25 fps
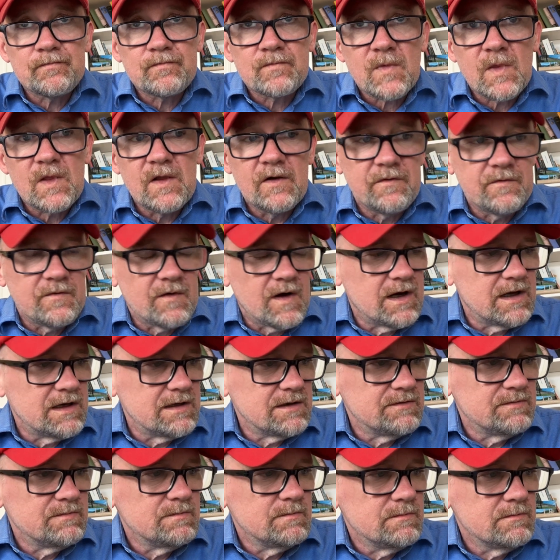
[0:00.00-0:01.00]
the
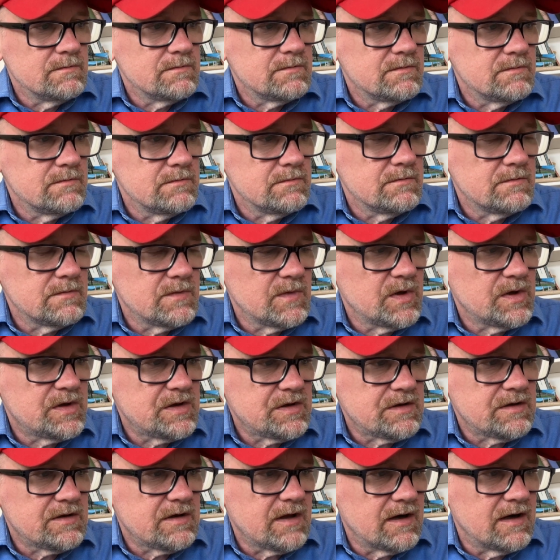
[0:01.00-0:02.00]
fun
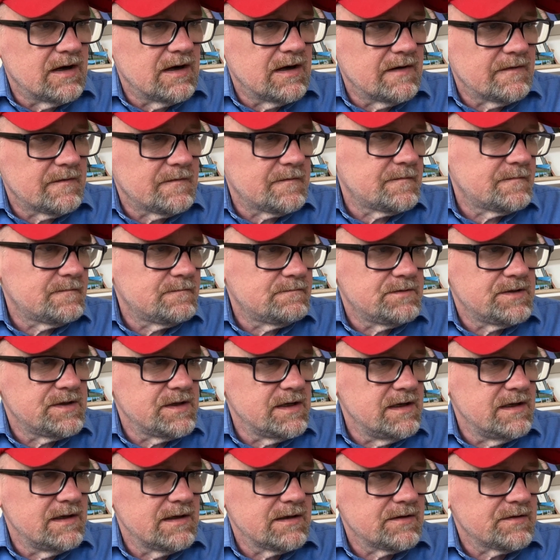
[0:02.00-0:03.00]
stuff,
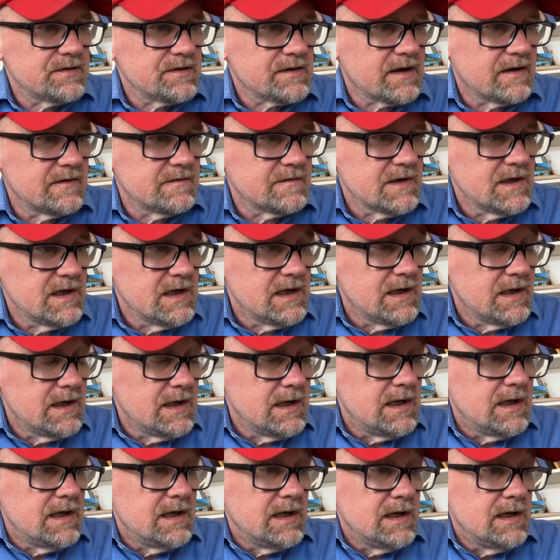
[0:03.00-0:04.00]
scenic stuff.
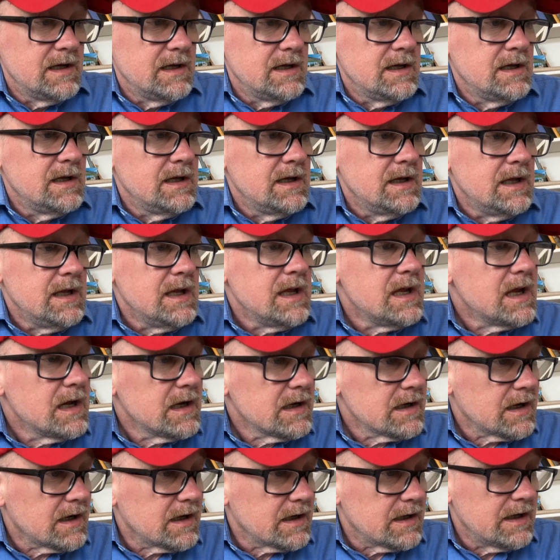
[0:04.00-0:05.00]

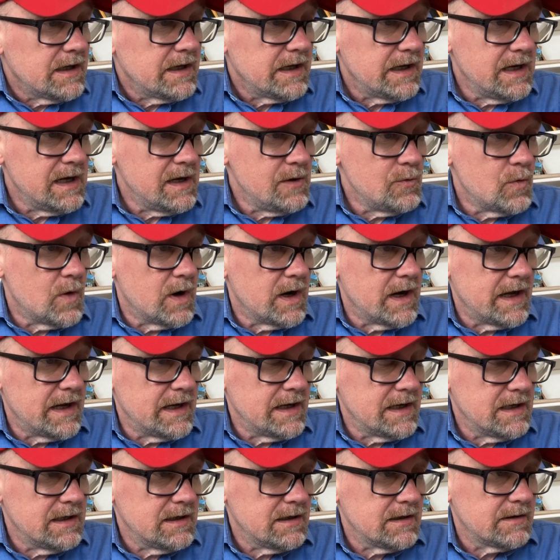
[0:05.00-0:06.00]
Yeah,
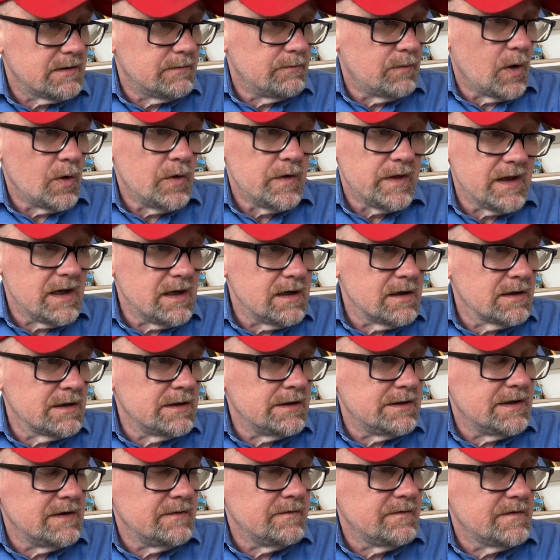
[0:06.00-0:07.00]
anyway, both in
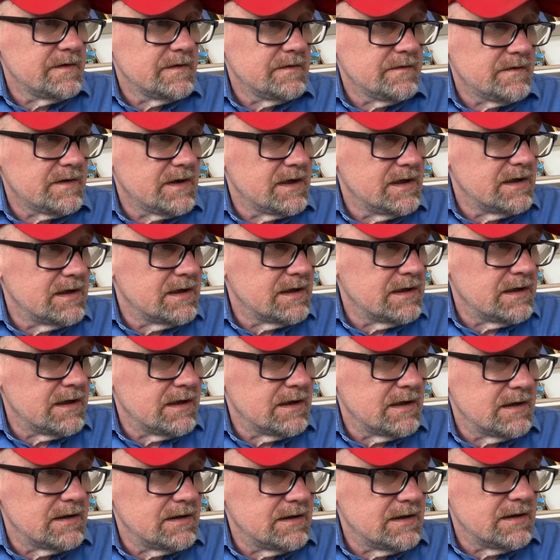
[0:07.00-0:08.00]
1915 and
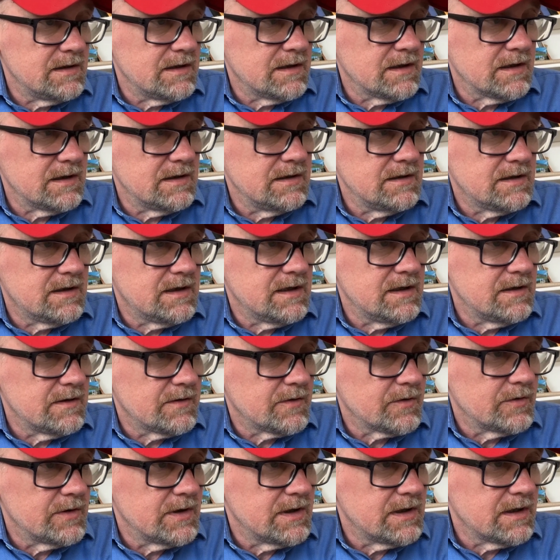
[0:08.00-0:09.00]
in
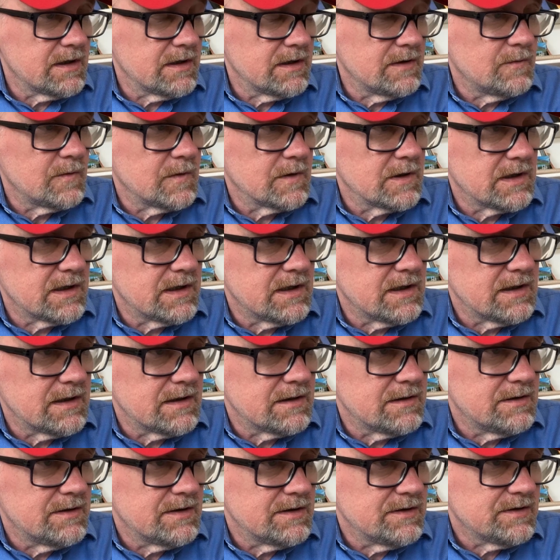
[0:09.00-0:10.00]
1939, we're getting
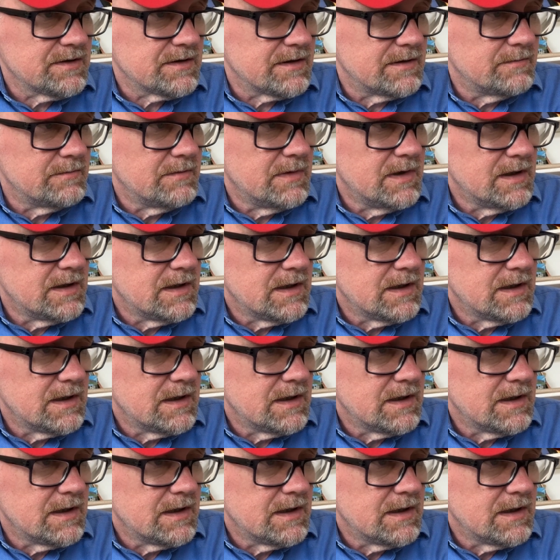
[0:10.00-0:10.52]
into some